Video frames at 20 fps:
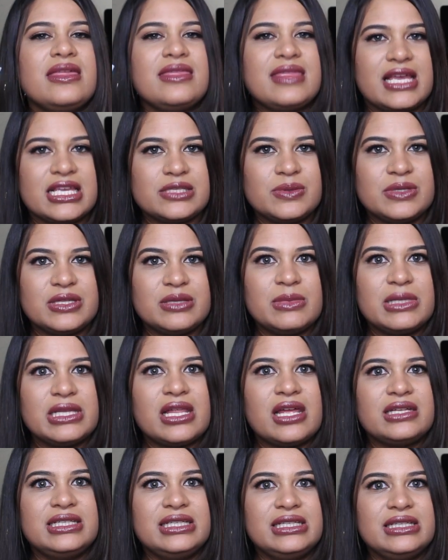That's what the
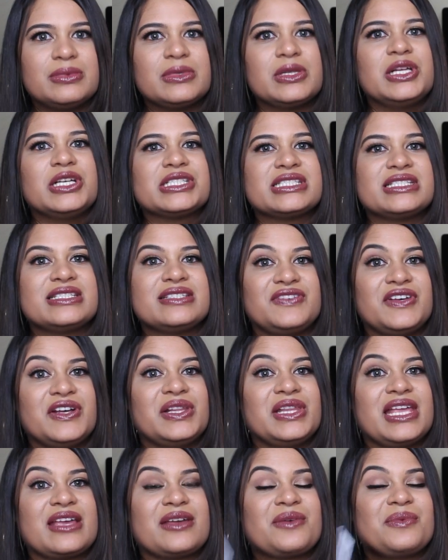Milani lip glosses
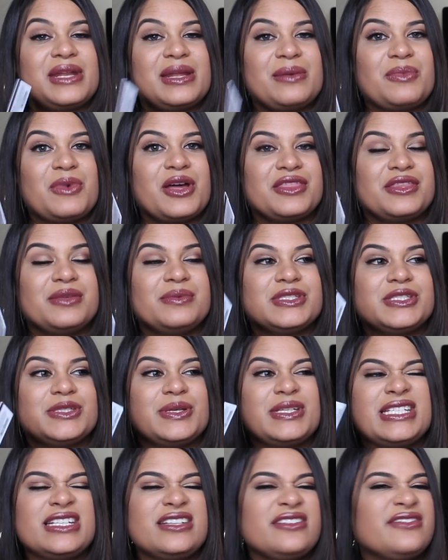felt like when I bought them,
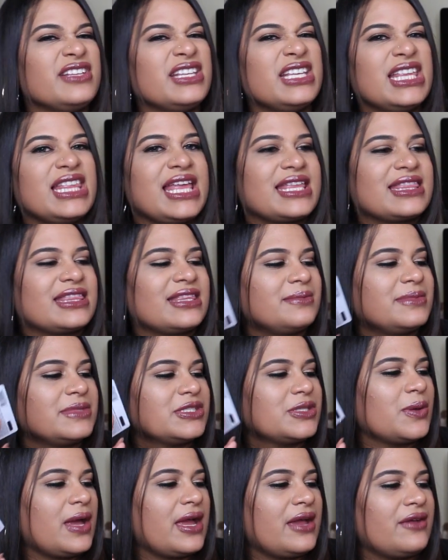so I didn't really like
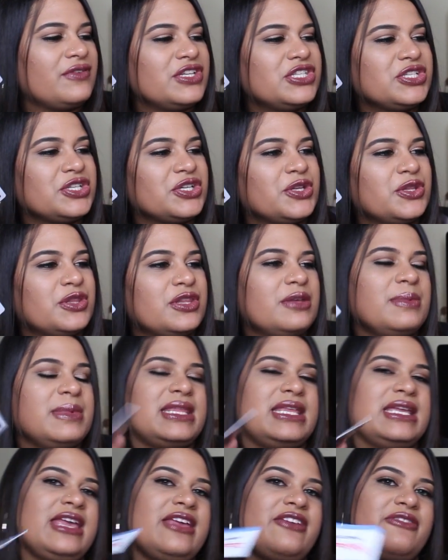them, so I returned them
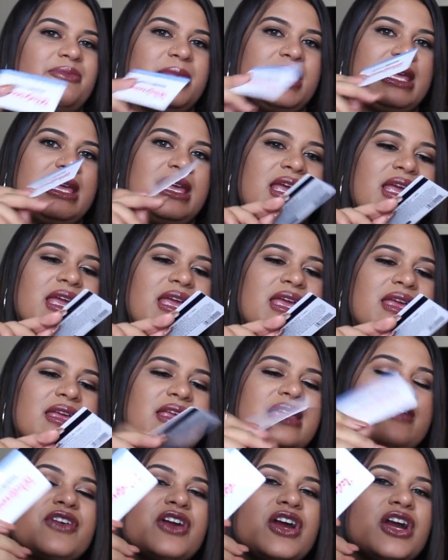and they gave me a
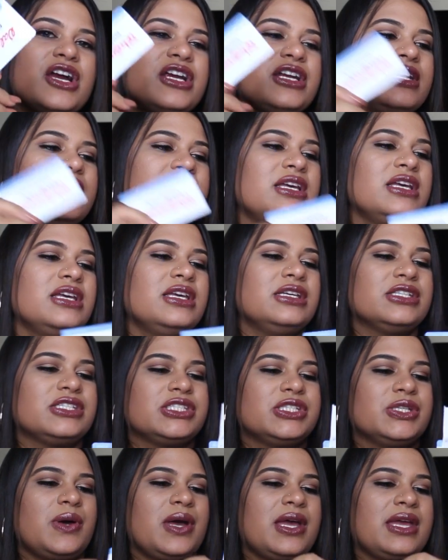gift card
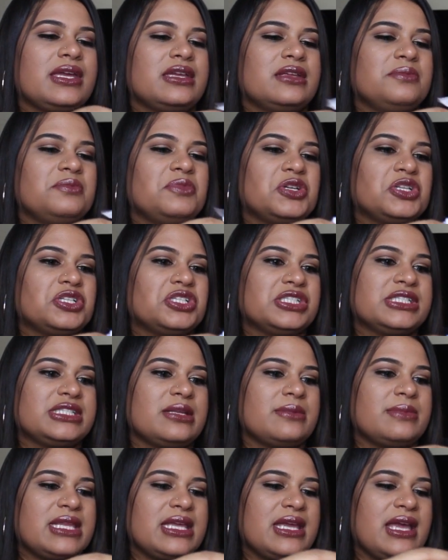so I can purchase
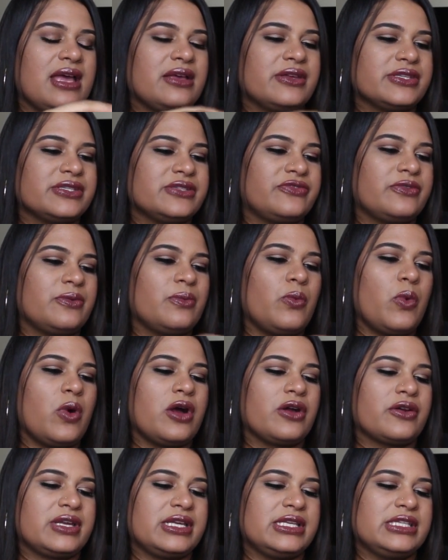something else from
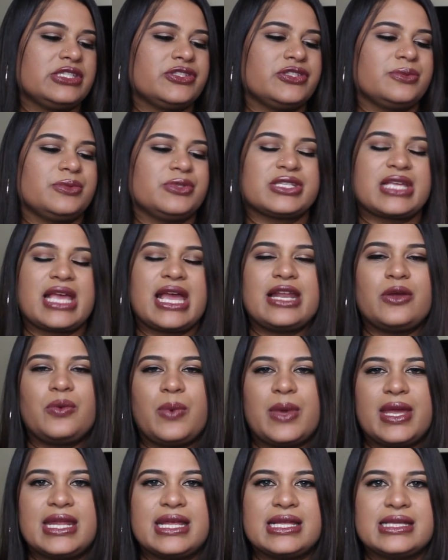Walgreens. So I'm just kind
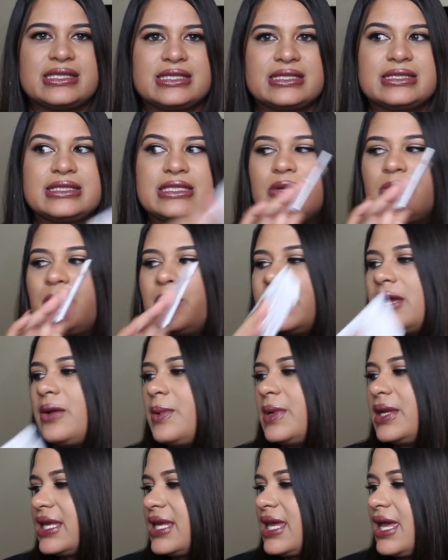of waiting to see what I
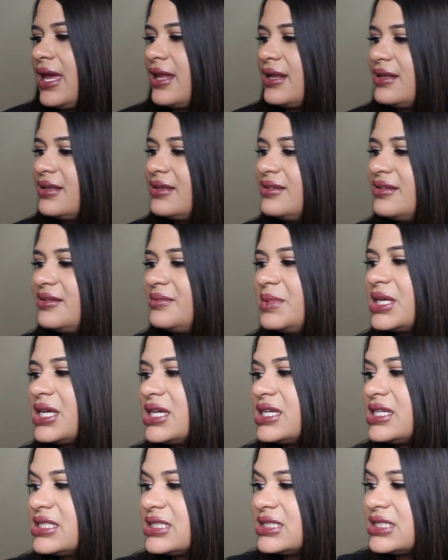want to get
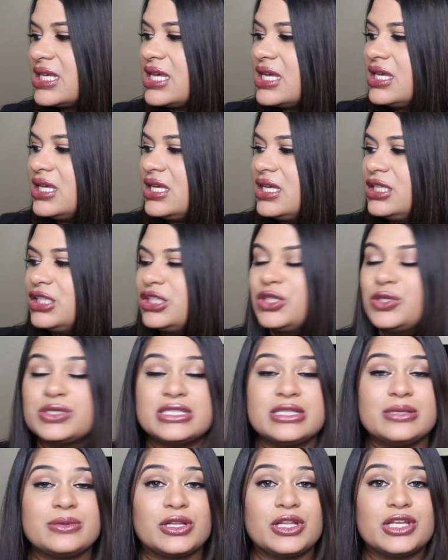because
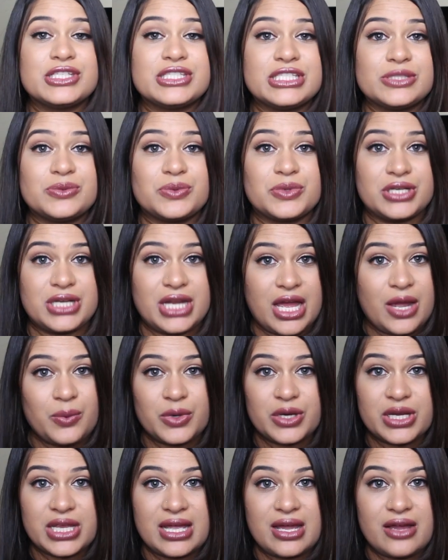those lip glosses were not
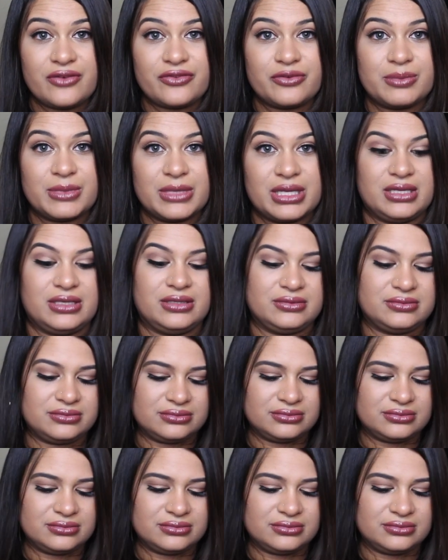working out for me.